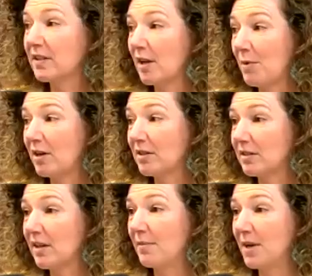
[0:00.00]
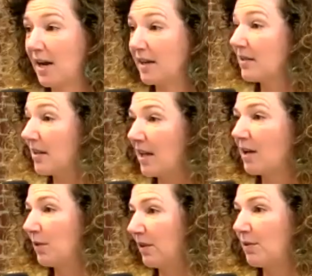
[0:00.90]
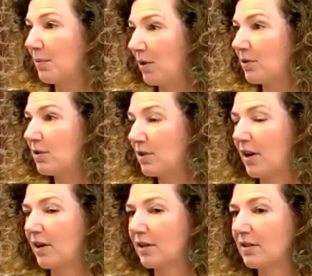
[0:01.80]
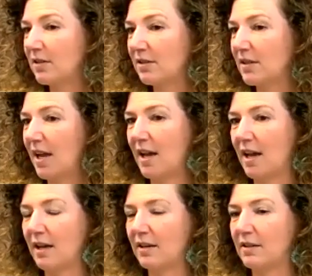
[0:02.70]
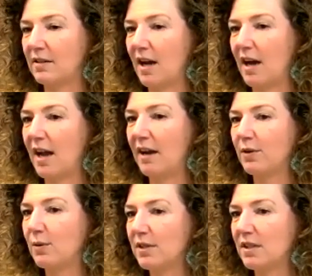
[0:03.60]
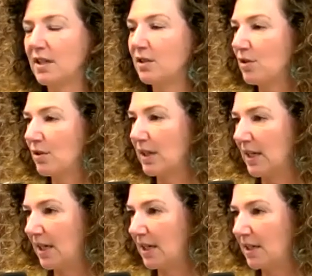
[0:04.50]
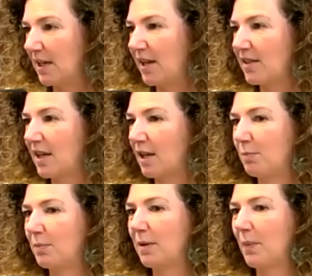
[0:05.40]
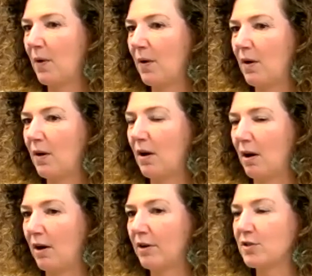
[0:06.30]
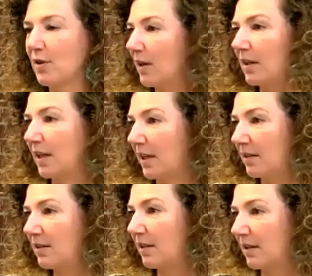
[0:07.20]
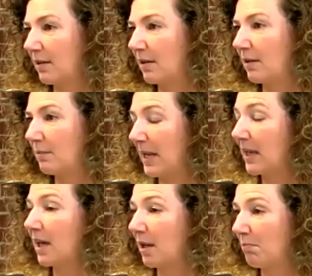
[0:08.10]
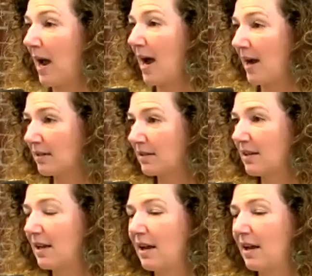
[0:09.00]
some artists come to us, and then we've approached artists, and everyone's intrigued. I think people are struggling to make an impact